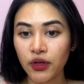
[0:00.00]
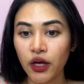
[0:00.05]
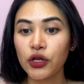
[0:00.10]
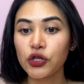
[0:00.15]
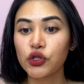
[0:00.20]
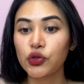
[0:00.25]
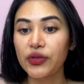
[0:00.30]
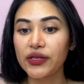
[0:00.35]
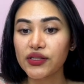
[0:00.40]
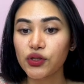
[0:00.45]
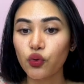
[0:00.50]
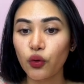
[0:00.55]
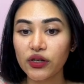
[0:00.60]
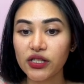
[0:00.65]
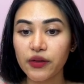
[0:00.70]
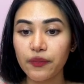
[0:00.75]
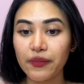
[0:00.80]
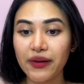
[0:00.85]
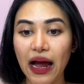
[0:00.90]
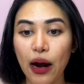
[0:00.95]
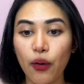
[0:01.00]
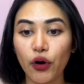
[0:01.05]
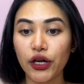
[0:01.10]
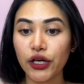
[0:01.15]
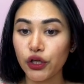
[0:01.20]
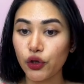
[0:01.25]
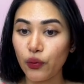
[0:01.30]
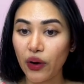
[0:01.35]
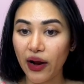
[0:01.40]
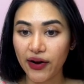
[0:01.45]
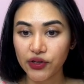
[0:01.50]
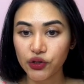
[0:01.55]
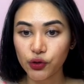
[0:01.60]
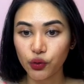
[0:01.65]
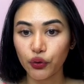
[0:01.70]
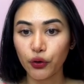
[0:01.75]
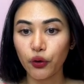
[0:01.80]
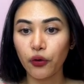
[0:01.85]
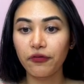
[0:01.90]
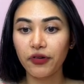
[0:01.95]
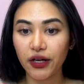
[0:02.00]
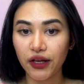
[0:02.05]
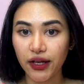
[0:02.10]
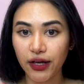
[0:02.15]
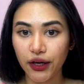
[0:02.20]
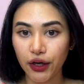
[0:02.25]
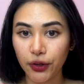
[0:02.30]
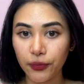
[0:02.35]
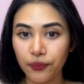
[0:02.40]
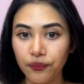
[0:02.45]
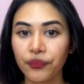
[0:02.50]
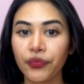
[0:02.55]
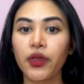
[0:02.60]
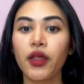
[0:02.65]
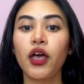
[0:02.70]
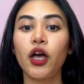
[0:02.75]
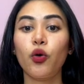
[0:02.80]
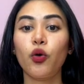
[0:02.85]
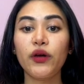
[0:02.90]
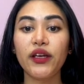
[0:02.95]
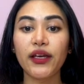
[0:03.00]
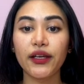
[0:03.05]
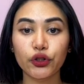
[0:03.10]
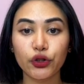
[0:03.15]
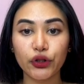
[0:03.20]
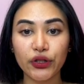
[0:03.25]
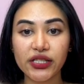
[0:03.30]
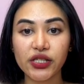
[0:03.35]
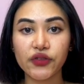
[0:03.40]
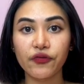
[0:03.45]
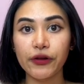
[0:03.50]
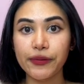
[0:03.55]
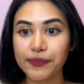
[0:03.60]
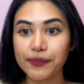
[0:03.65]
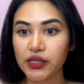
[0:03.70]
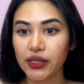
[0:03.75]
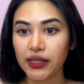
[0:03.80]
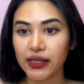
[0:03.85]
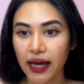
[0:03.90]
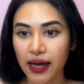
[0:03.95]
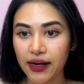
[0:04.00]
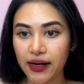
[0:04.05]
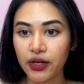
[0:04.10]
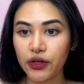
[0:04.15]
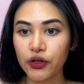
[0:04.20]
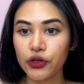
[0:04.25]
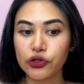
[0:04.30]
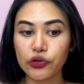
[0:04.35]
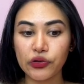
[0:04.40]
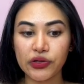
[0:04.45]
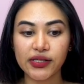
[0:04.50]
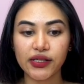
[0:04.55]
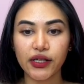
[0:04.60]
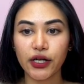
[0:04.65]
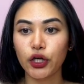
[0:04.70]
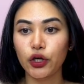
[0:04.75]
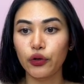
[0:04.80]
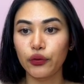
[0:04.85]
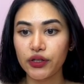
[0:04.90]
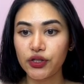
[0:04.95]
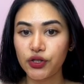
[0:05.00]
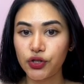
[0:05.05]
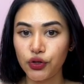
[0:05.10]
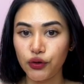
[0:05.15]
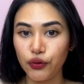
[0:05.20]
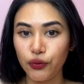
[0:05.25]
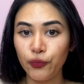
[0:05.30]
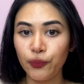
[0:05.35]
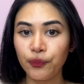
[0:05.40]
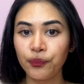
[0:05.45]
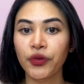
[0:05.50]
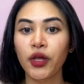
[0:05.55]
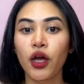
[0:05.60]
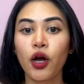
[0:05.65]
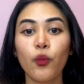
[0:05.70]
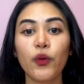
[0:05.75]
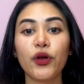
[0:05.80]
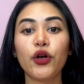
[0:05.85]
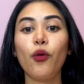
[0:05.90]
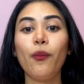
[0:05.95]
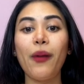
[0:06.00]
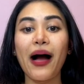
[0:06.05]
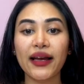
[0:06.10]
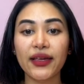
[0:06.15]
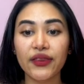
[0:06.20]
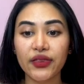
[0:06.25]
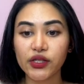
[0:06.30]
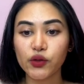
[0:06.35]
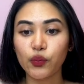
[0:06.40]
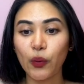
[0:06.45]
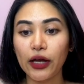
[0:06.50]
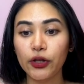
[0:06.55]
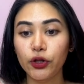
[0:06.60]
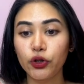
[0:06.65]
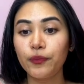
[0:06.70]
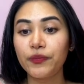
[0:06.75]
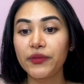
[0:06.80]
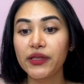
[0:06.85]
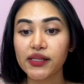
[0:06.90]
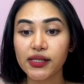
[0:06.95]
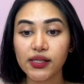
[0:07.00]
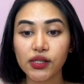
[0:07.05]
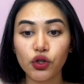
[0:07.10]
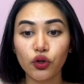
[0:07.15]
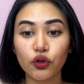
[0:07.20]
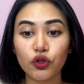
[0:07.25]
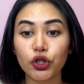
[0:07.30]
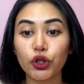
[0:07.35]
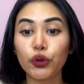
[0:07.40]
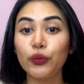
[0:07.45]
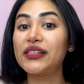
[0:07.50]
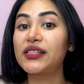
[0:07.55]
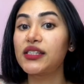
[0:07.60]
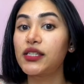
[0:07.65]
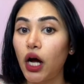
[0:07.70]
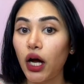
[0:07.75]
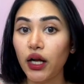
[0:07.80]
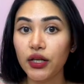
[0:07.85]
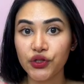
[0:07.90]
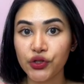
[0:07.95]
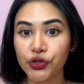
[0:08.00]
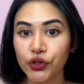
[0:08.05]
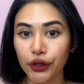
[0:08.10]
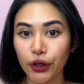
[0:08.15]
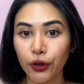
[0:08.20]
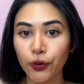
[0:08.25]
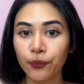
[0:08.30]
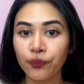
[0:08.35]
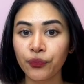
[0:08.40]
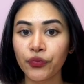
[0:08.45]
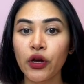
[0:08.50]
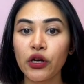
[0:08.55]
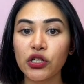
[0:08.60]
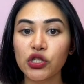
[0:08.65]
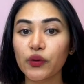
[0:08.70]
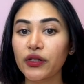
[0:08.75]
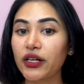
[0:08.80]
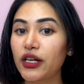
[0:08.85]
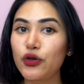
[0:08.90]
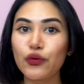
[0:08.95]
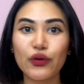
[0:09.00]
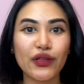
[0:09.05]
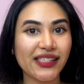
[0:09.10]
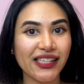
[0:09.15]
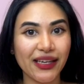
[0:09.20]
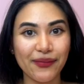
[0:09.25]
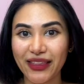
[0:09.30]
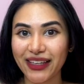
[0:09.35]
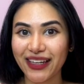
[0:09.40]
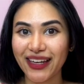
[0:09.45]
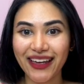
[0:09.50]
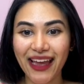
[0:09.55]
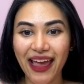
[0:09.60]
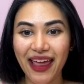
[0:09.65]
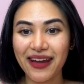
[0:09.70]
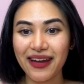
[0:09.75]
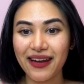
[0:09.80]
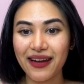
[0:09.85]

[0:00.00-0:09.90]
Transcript: So this is going to be our new XOR over here. We increase flips again, so this is going to go to 2. We go back in this while loop. This is still true. It's not 0. So we're going to do the same thing again.